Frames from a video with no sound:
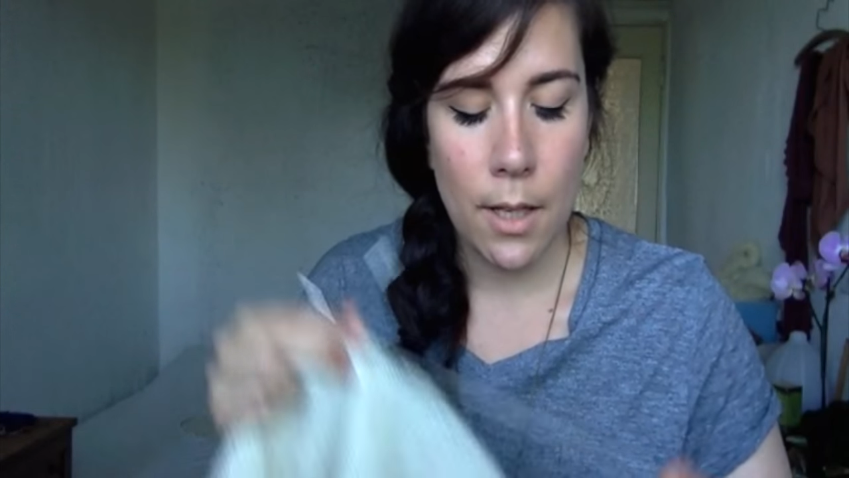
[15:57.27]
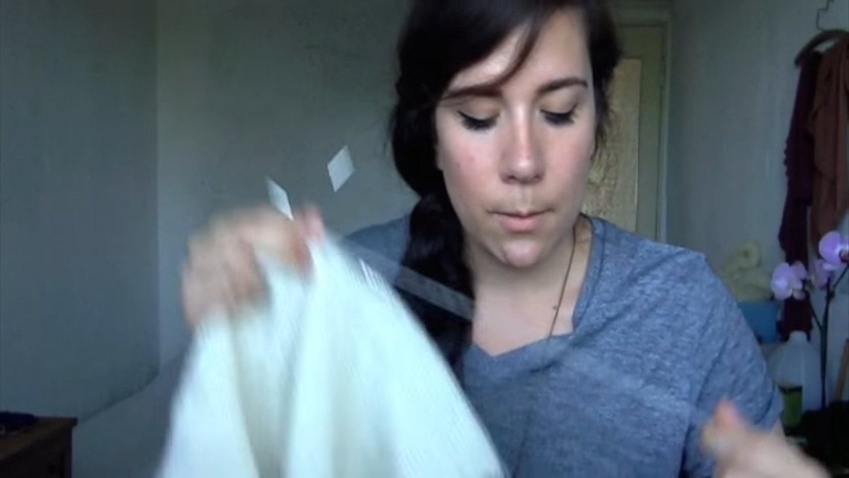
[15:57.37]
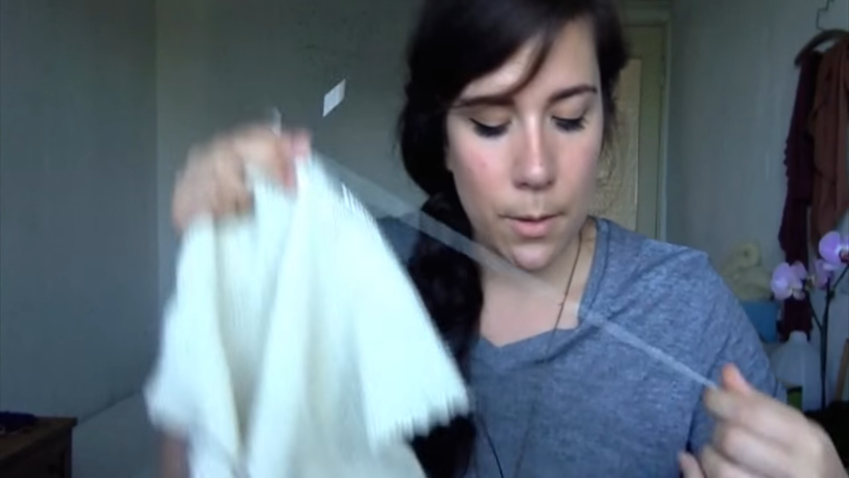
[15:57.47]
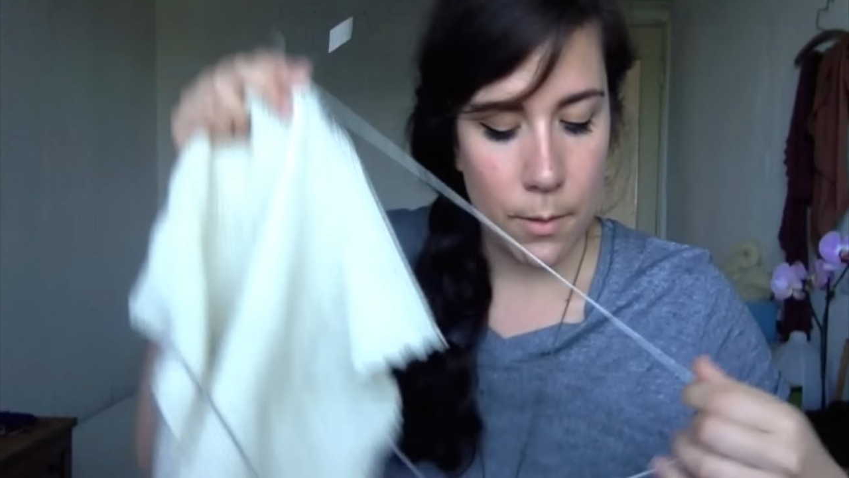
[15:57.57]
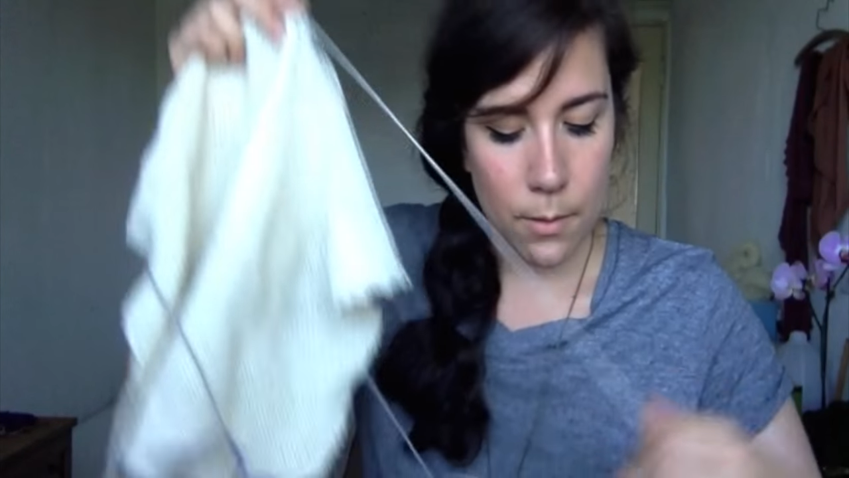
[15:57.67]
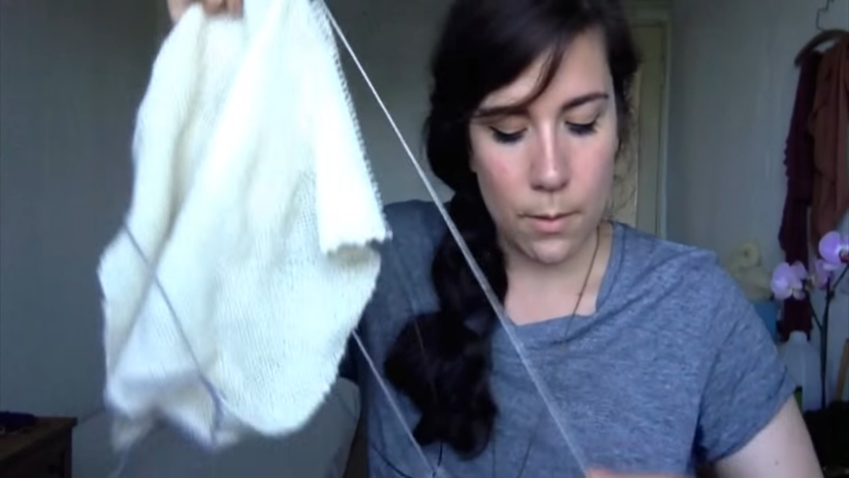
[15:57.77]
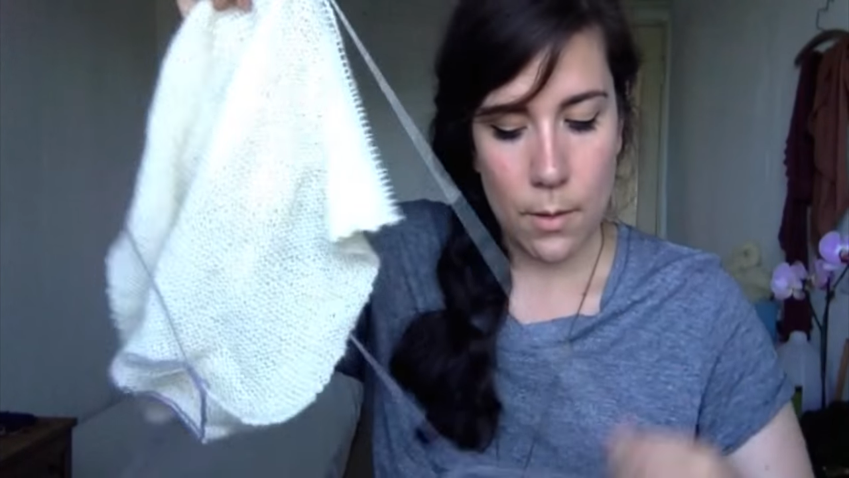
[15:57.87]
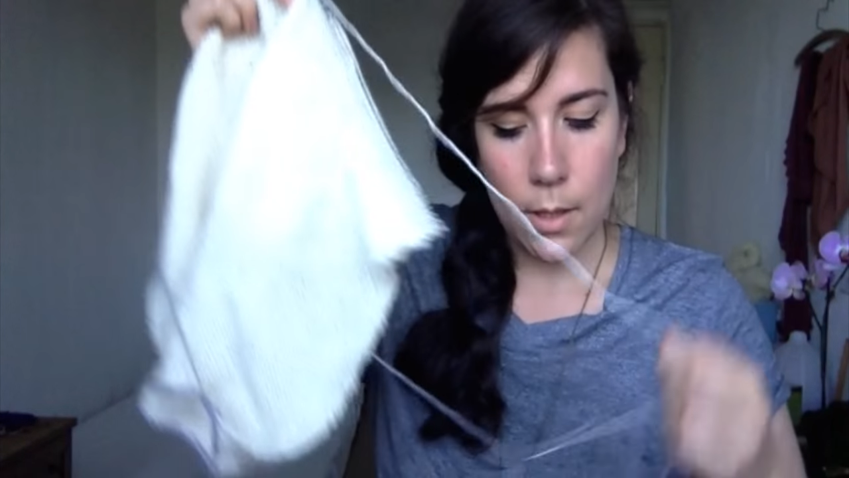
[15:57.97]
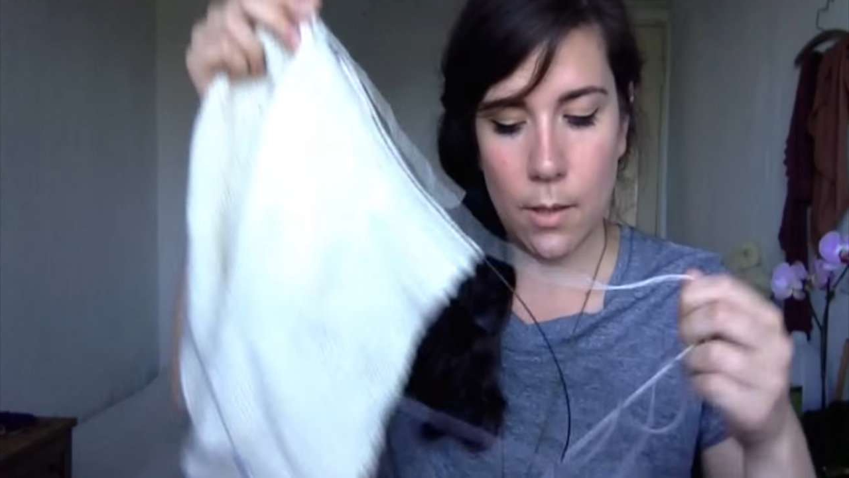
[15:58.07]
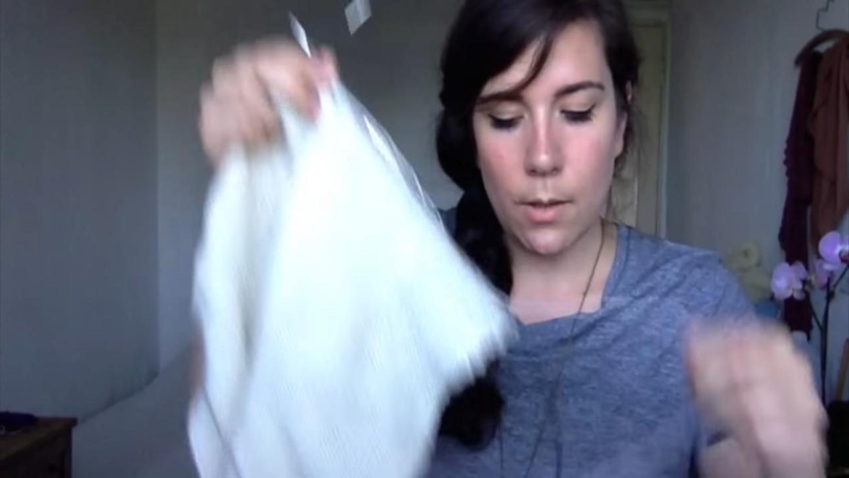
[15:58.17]
was
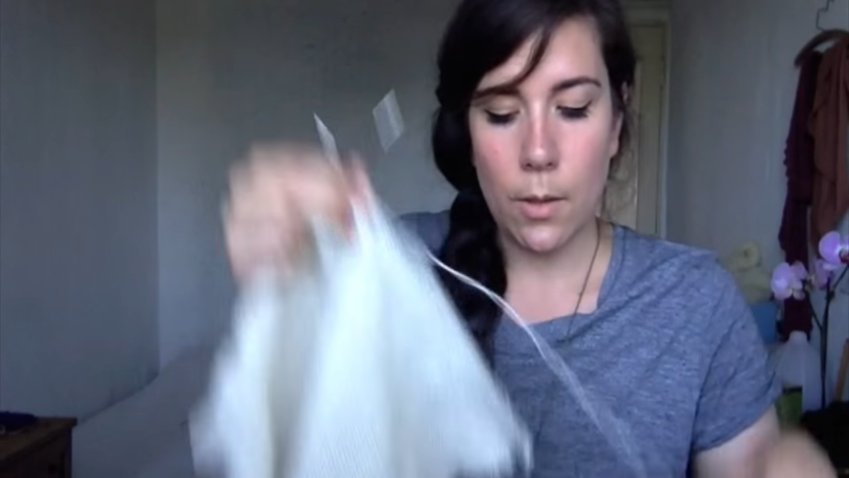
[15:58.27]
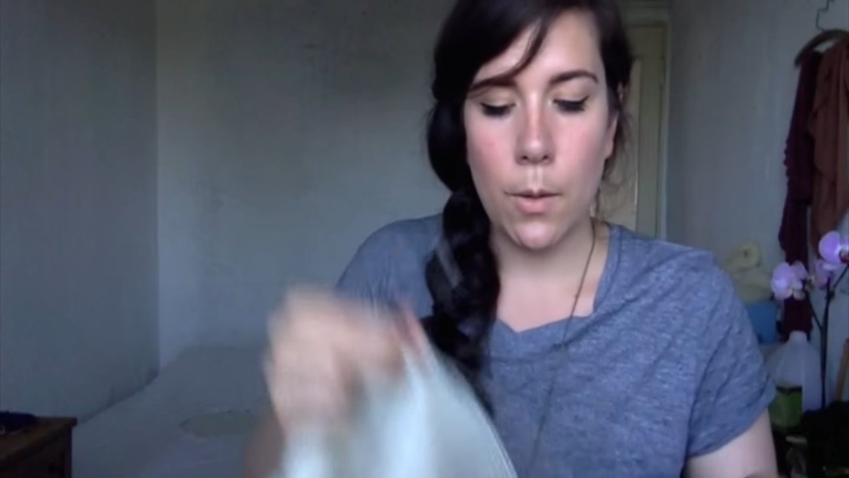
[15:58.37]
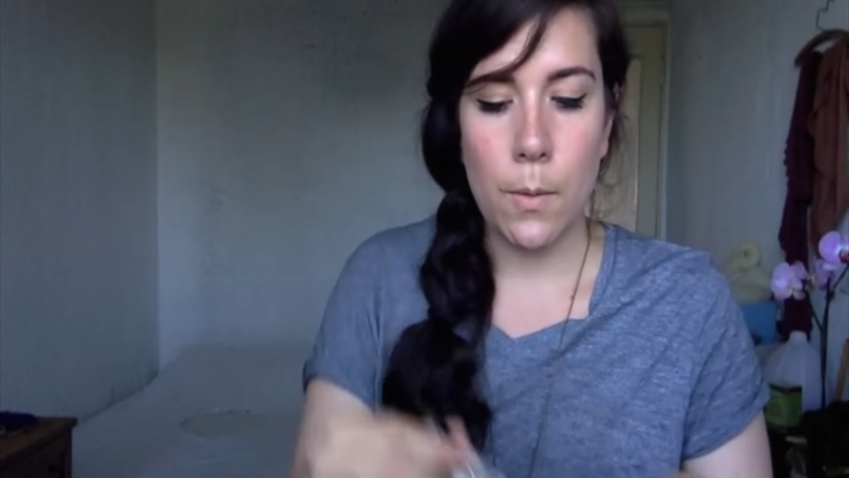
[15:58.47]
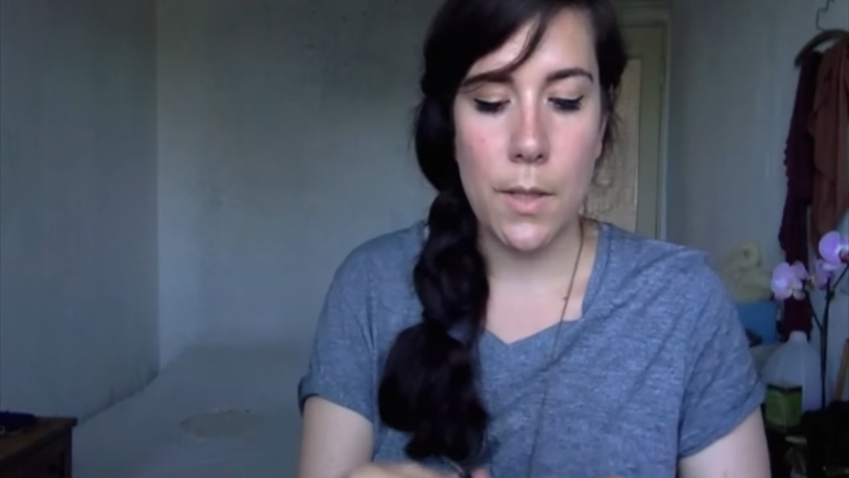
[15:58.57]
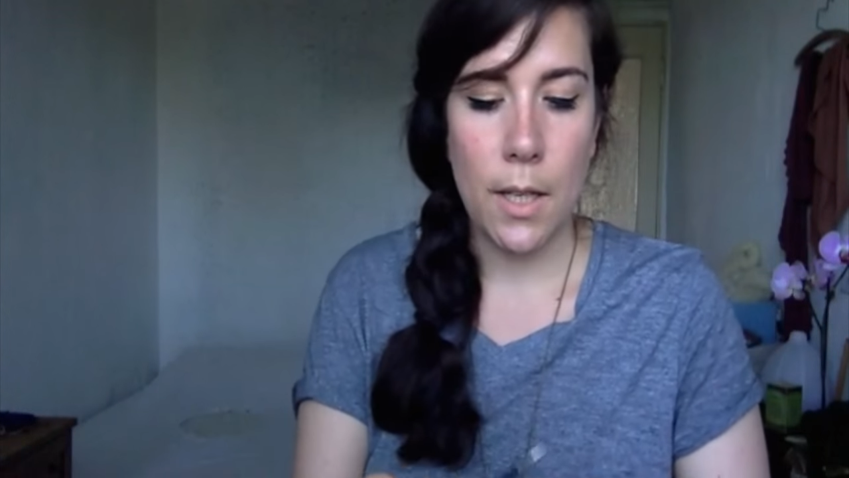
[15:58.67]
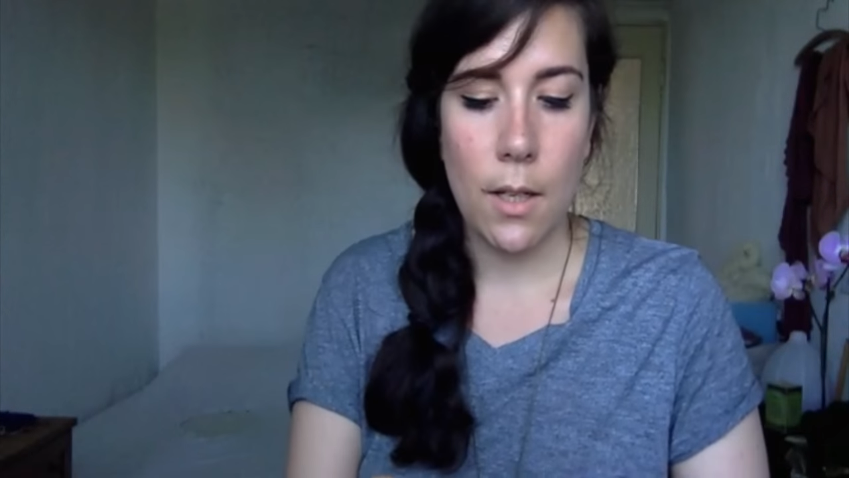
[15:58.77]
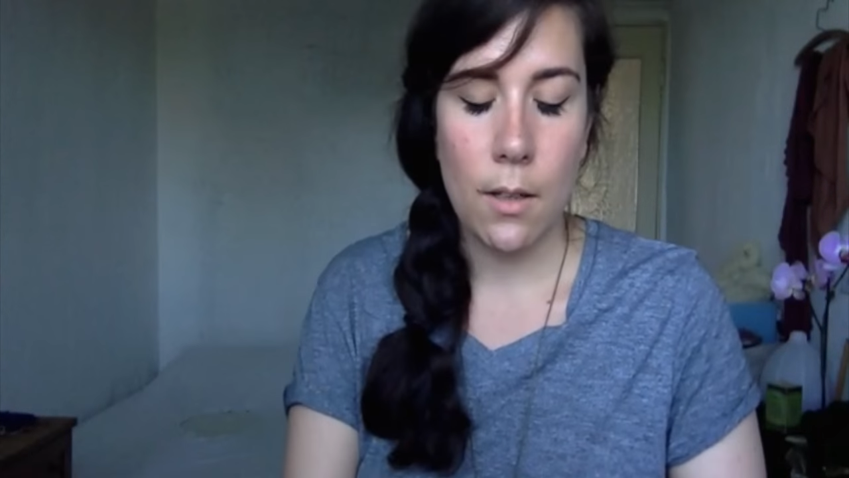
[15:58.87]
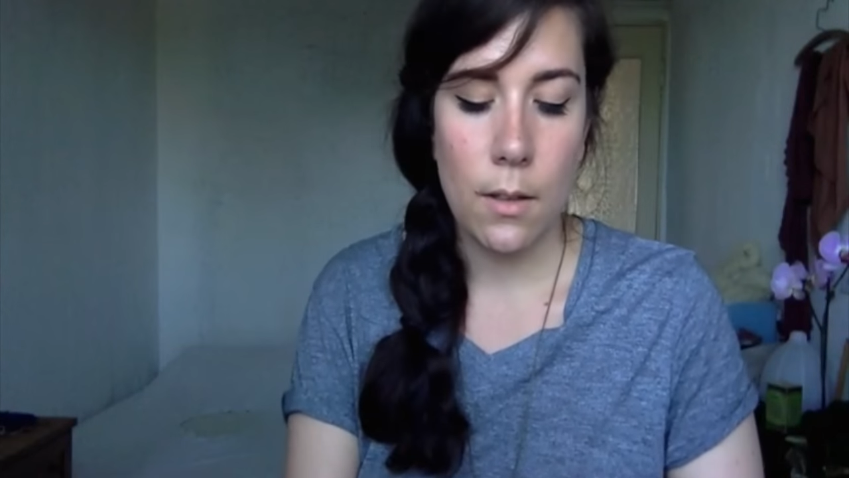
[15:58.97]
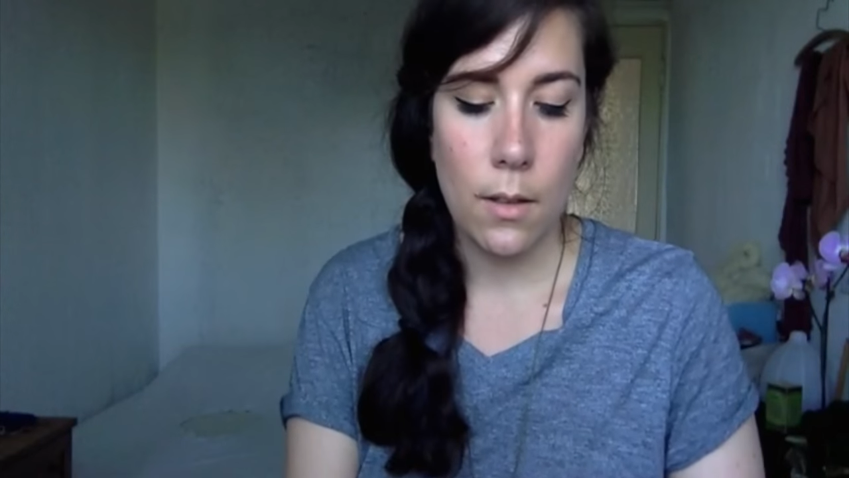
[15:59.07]
using